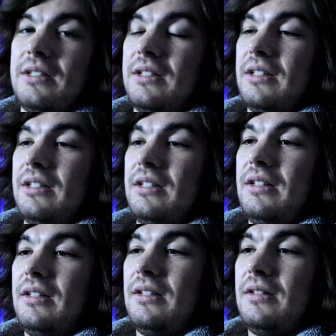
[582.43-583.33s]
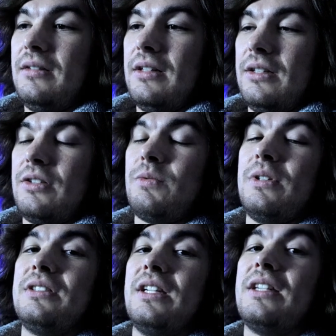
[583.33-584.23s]
And I just
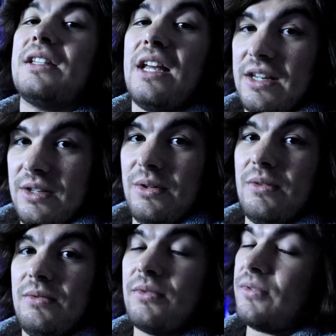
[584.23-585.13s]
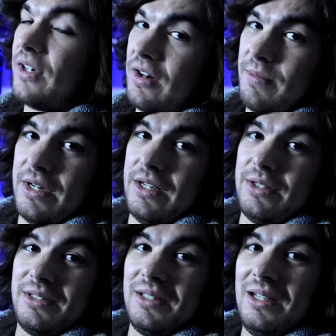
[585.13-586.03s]
want to say thank you very
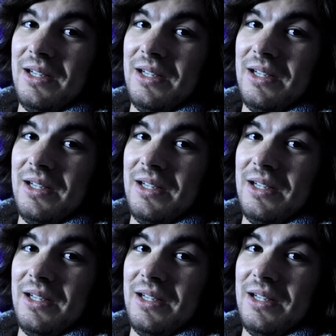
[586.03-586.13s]
much